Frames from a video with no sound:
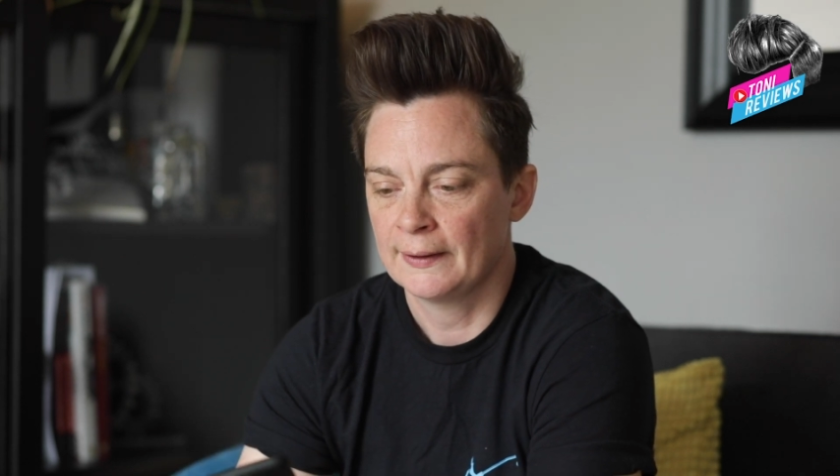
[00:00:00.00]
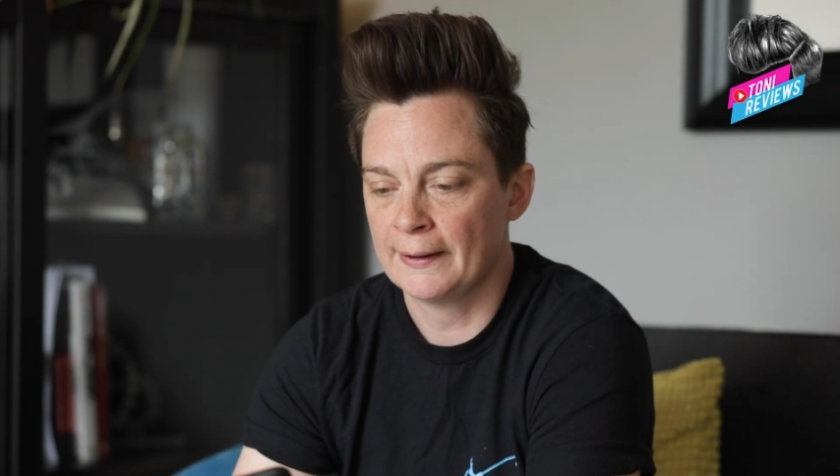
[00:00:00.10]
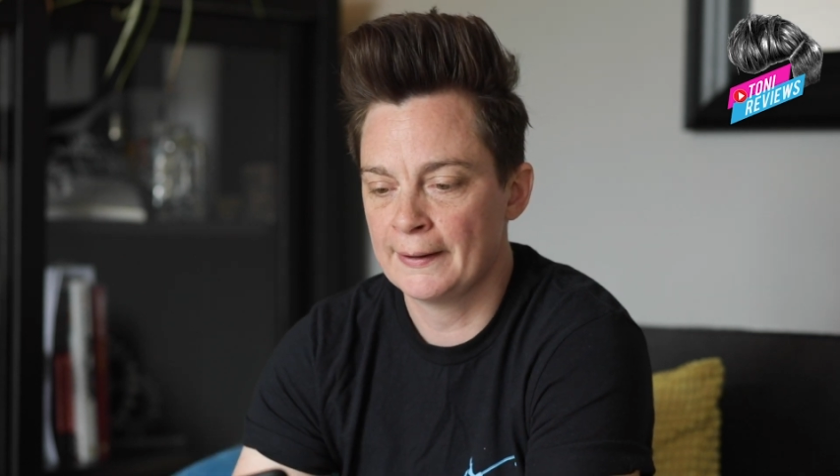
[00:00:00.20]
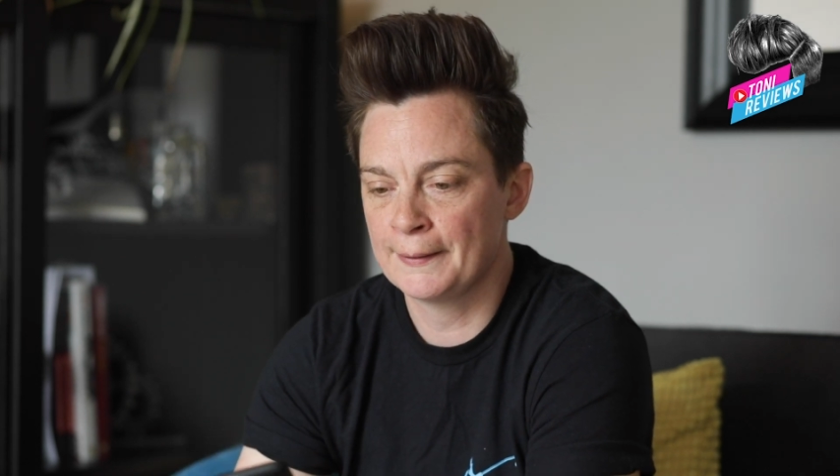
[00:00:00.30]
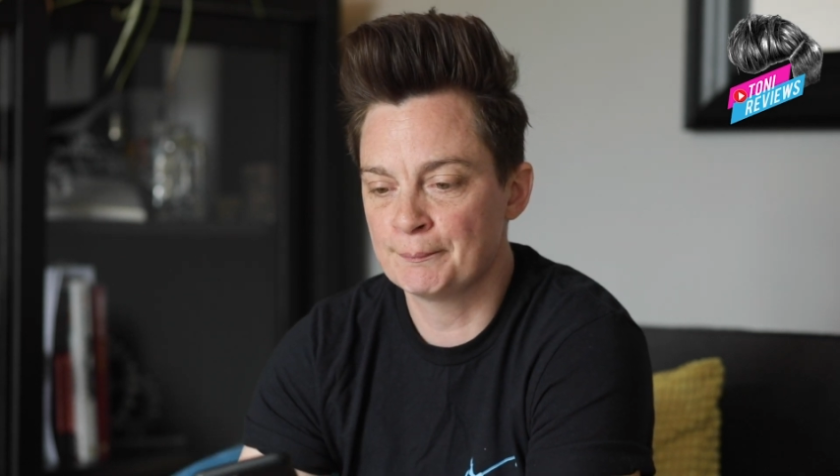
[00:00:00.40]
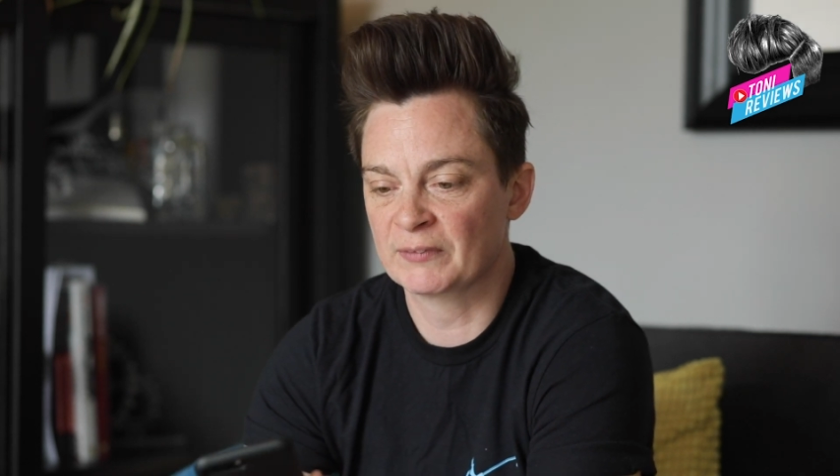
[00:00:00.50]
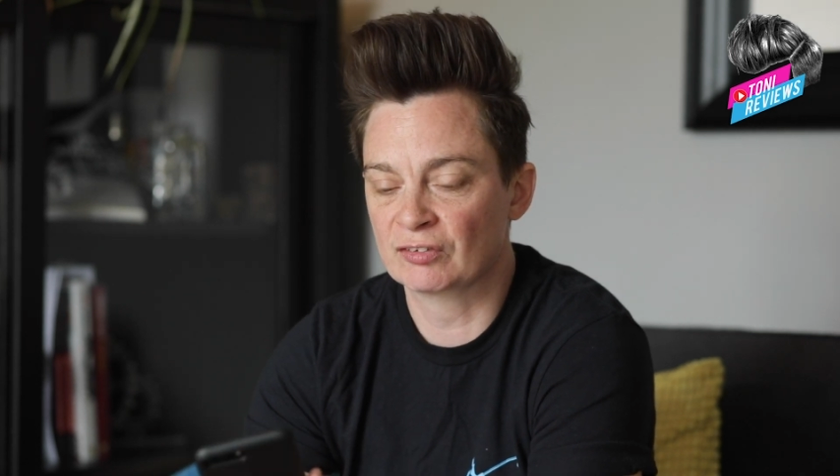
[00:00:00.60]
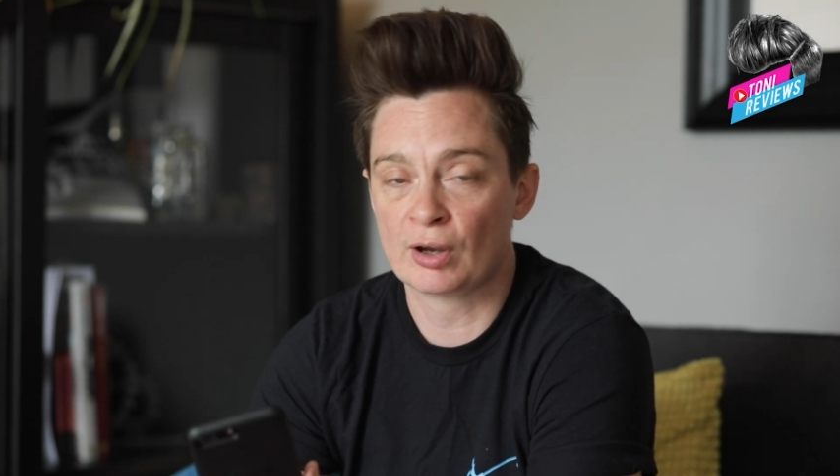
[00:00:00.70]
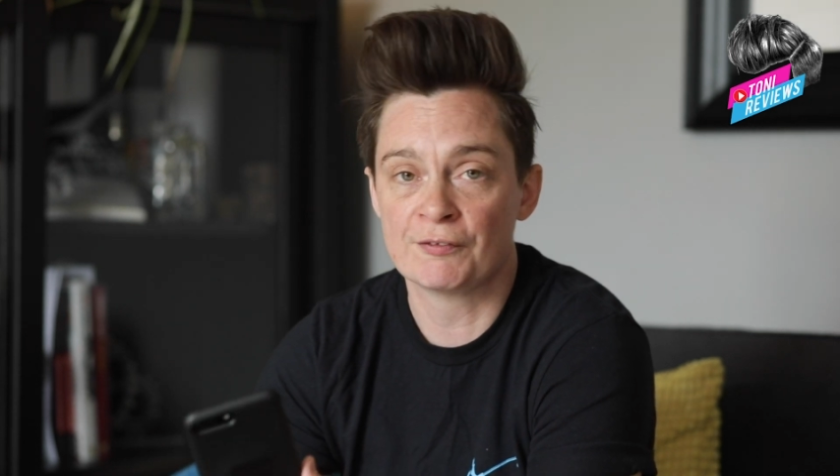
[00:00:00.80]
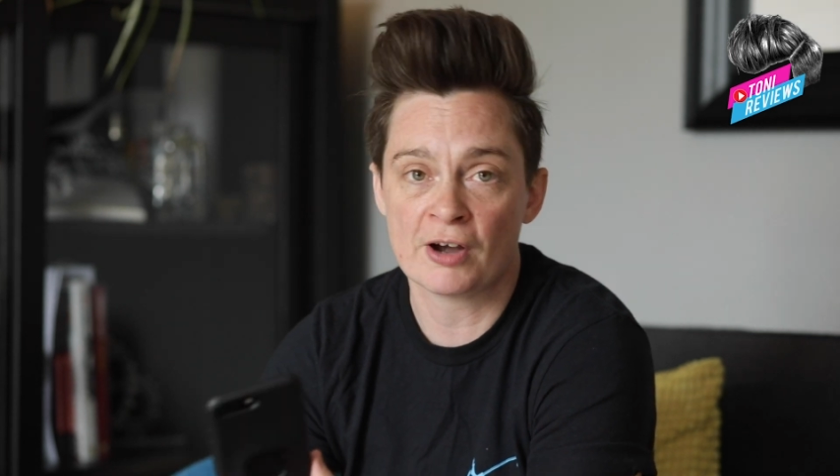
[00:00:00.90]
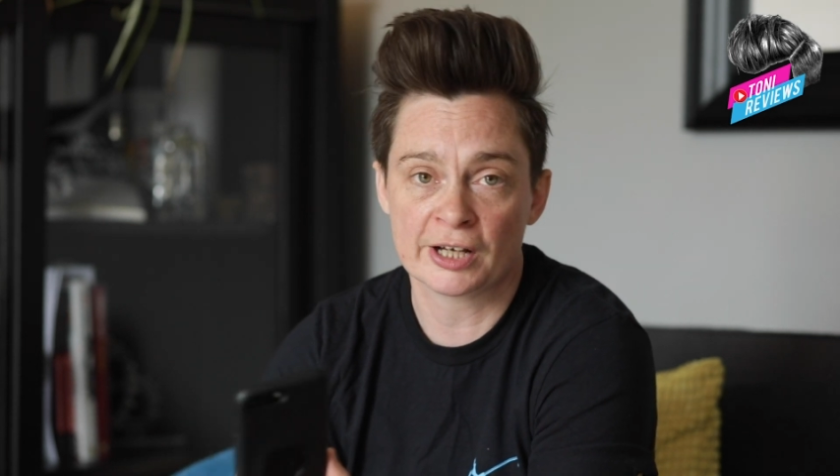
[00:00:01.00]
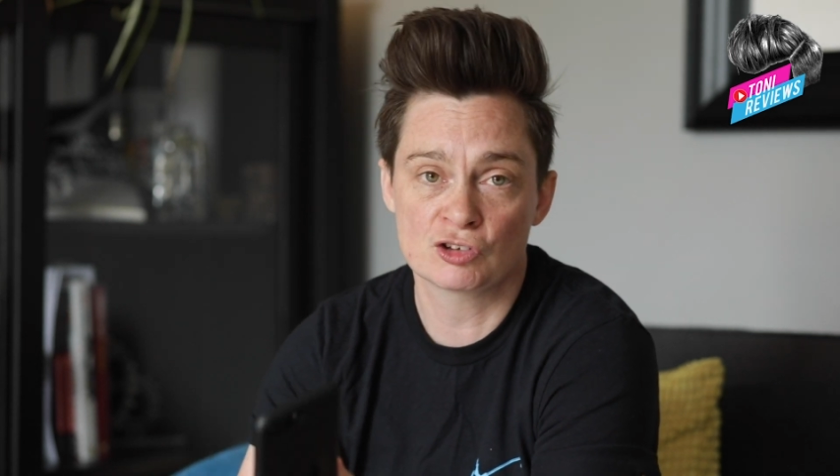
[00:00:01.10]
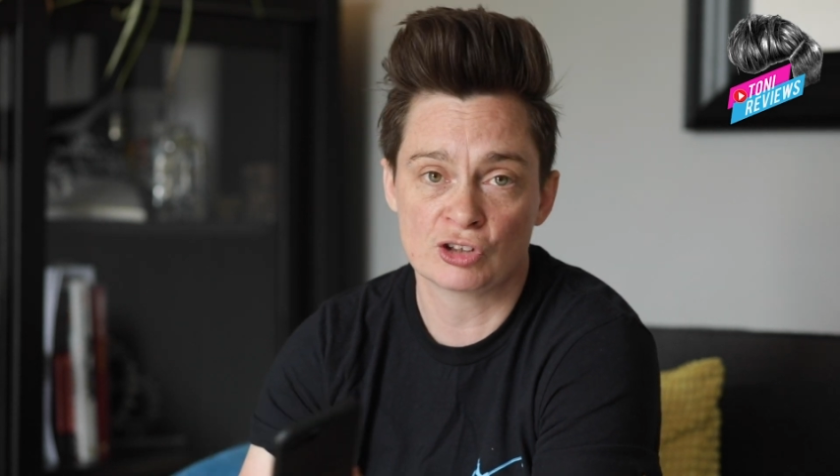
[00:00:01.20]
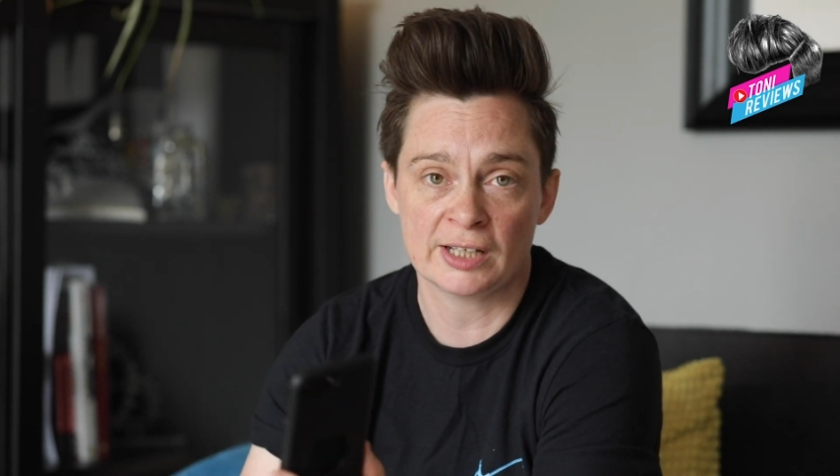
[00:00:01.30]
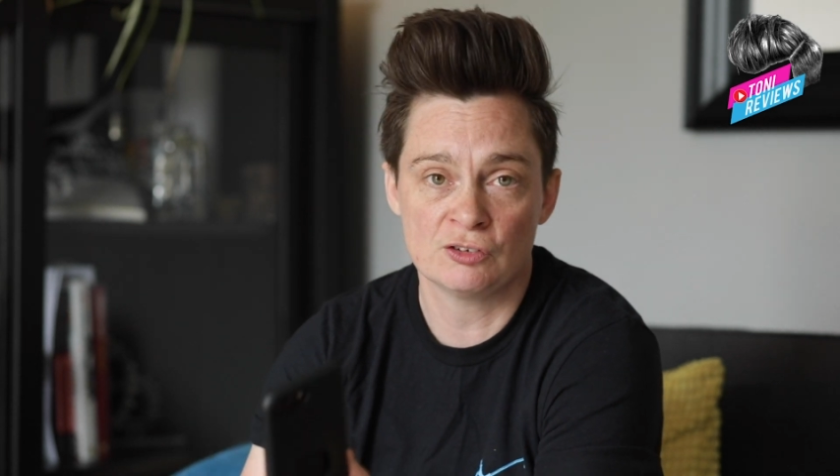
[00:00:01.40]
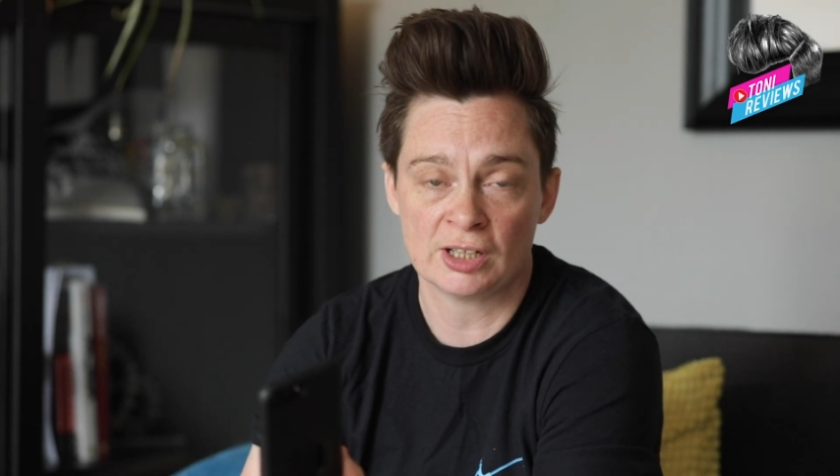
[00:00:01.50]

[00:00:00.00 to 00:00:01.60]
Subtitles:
So if I could change